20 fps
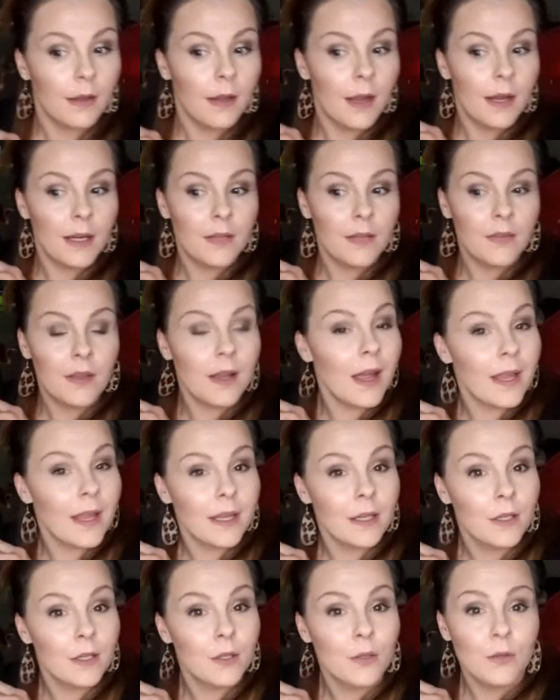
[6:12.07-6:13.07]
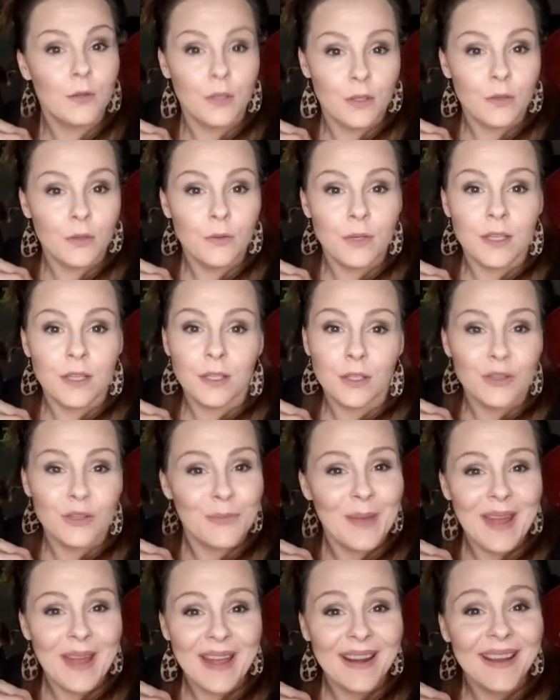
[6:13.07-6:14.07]
Anything I can do, you can do
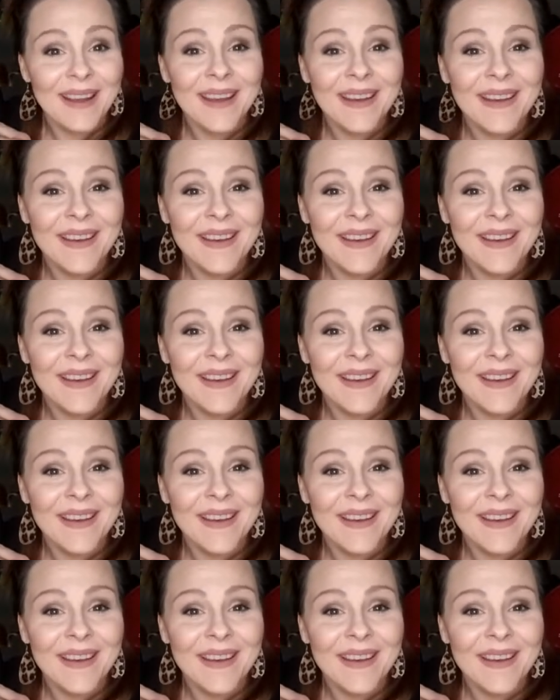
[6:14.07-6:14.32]
better.